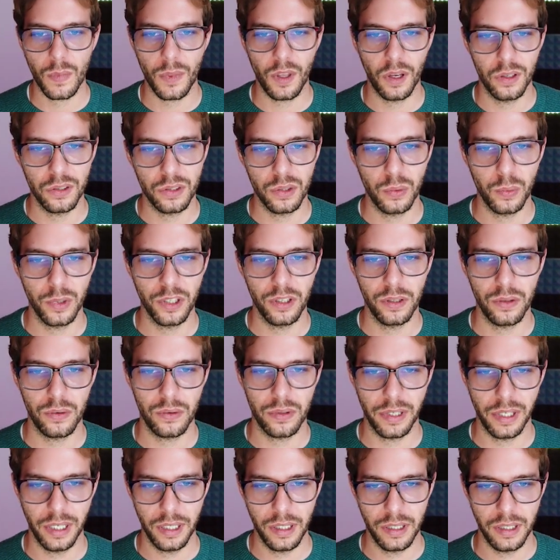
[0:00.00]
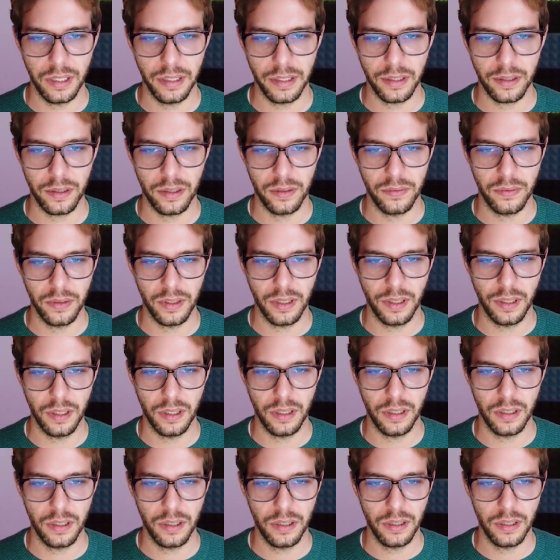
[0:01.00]
So we're going to right click
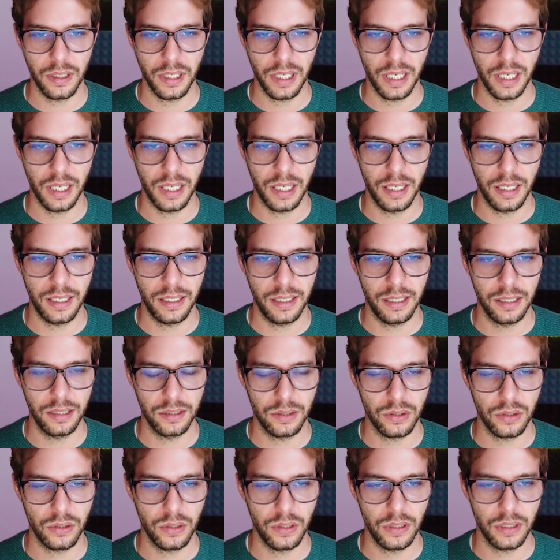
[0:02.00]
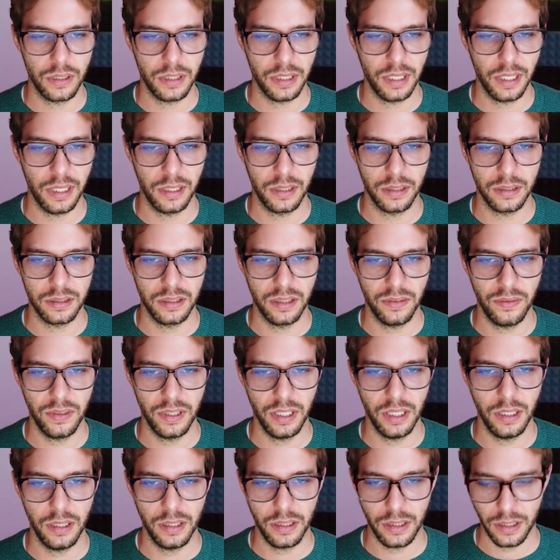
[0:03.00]
here and insert an
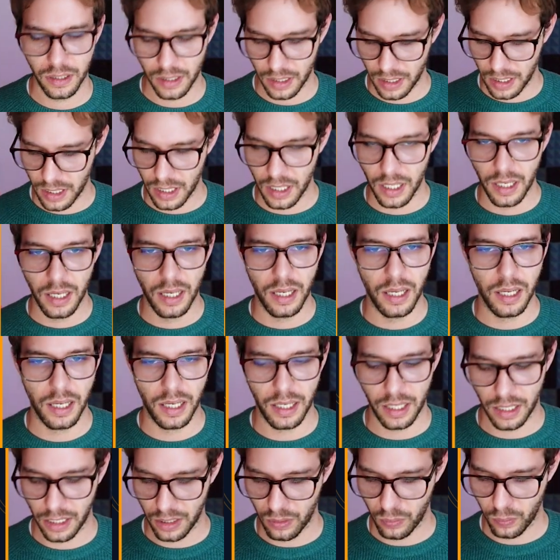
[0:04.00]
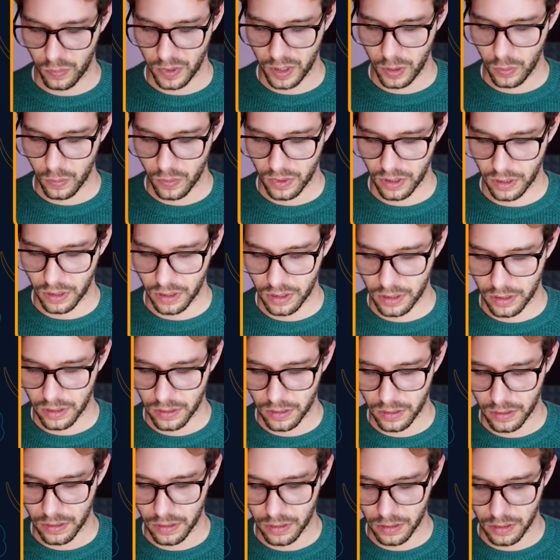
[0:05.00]
activity, and we want
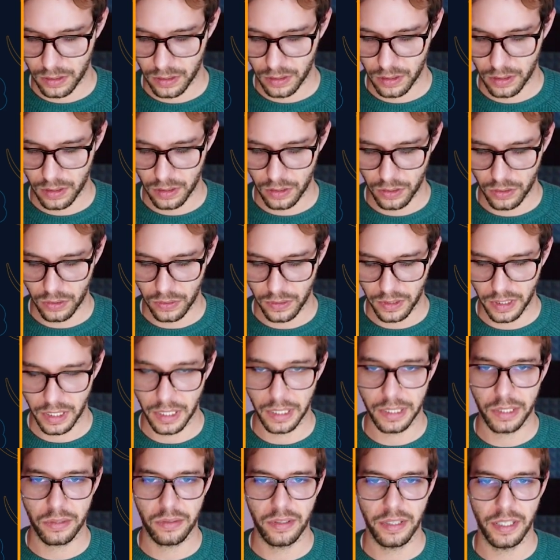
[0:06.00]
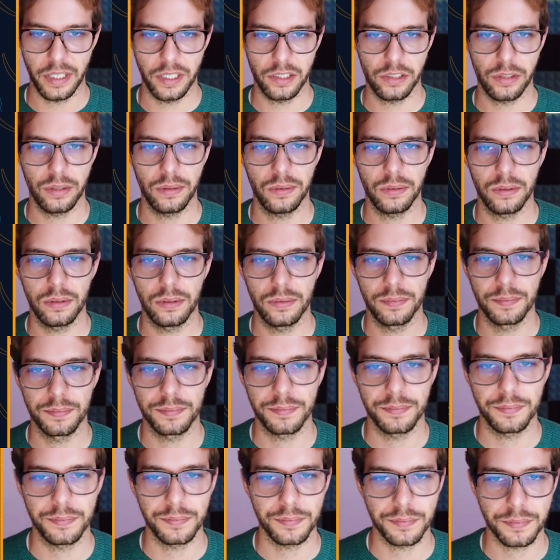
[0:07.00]
to get credentials.
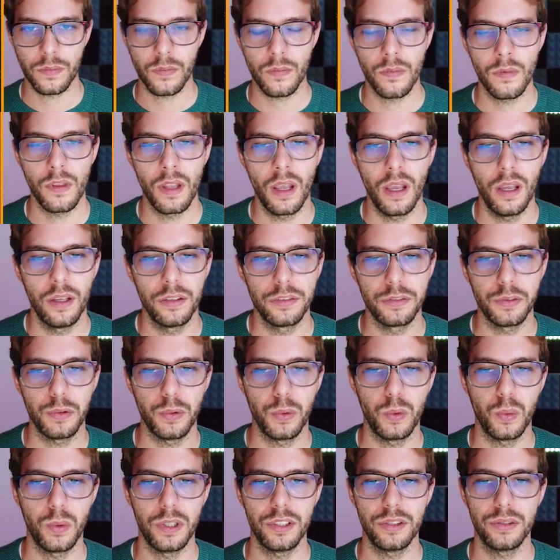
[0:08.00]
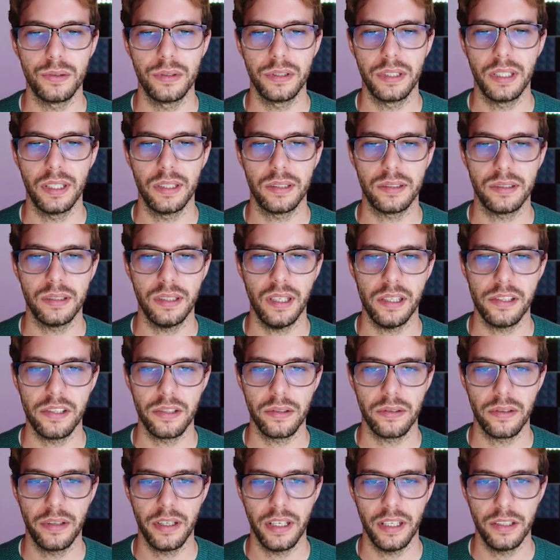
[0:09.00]
So we want to get session
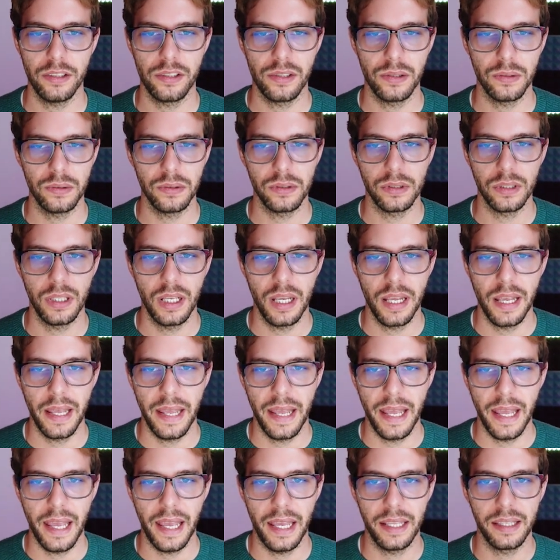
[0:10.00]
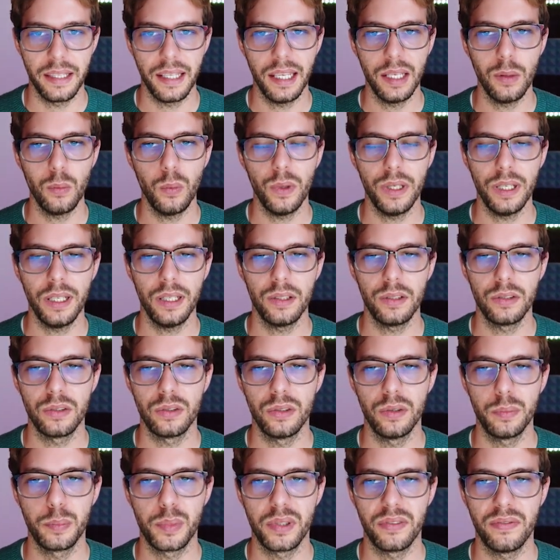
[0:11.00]
credentials, and then we need
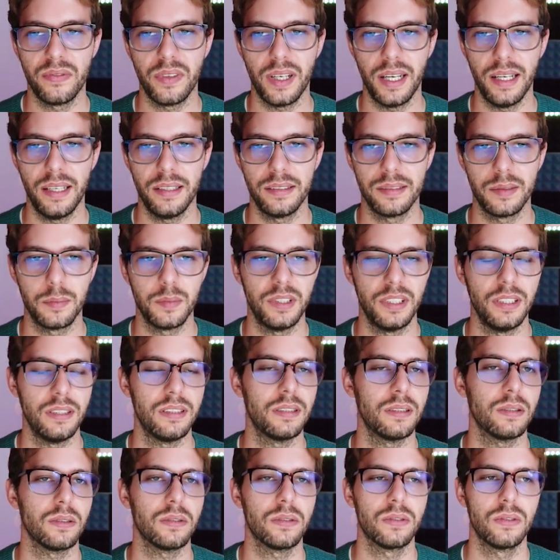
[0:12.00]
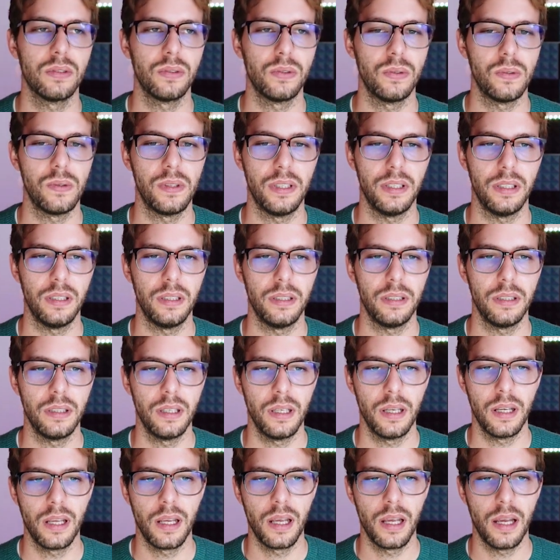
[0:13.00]
to provide some details to the
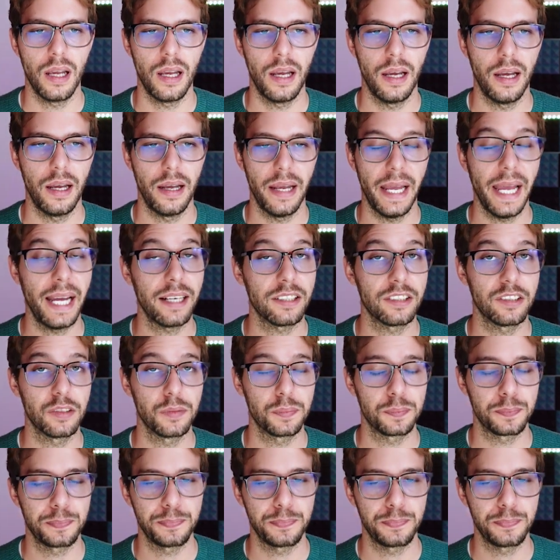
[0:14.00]
action.